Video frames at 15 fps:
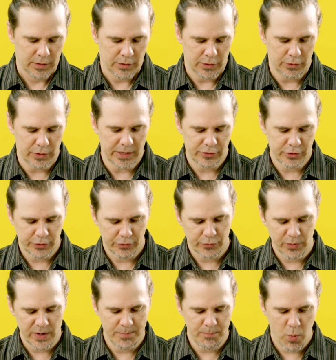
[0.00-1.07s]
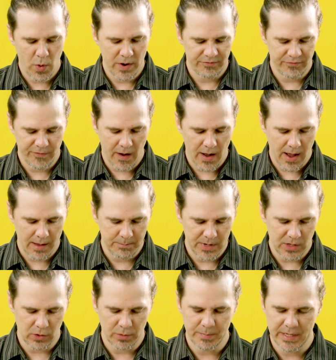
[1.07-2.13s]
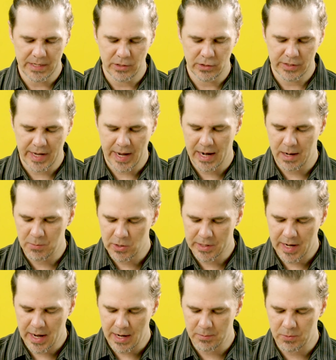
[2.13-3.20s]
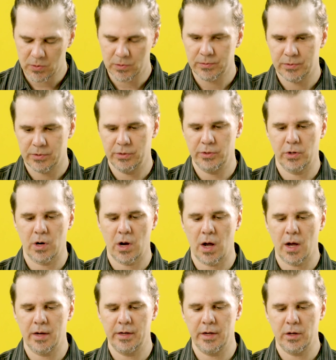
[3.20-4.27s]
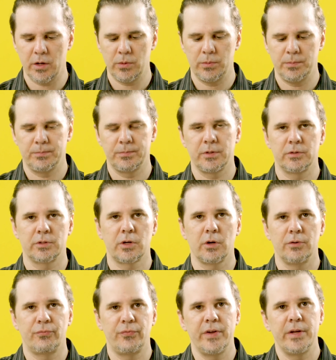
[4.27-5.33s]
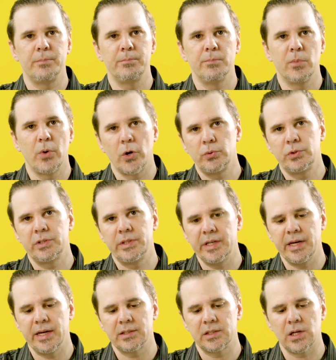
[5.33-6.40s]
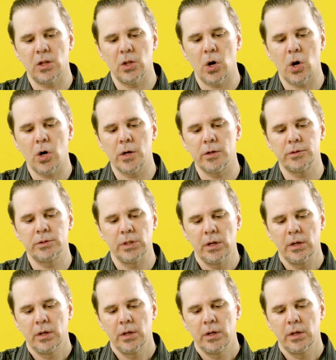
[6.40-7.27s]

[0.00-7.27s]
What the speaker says: You get your 3.5 millimeter camera cable to your audio. It's going to fit most DSLRs,